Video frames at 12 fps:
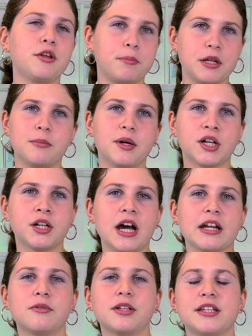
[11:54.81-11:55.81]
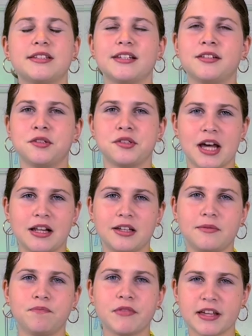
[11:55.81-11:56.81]
butter, I don't really taste the Nutella
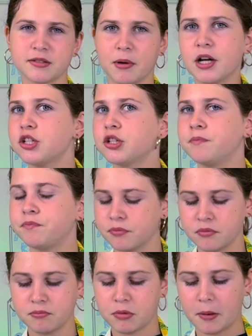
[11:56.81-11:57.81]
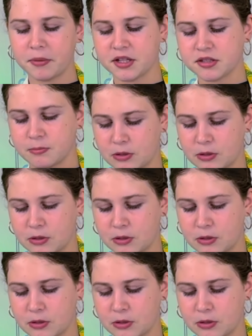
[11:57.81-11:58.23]
as much, probably because most of it